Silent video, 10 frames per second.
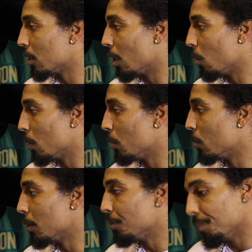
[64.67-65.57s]
You know, we
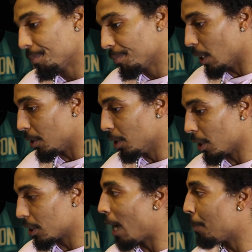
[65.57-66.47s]
you know, you
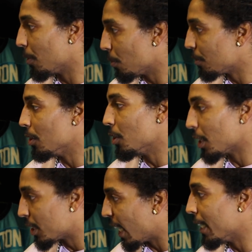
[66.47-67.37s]
can stop it, you know, you
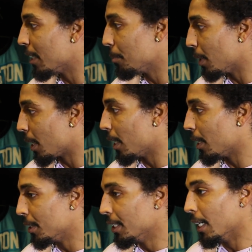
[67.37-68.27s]
contain it, but
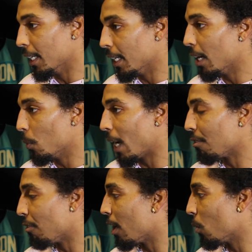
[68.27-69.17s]
in the end, we got
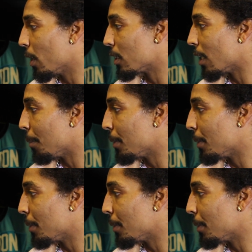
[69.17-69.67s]
to find a way to stop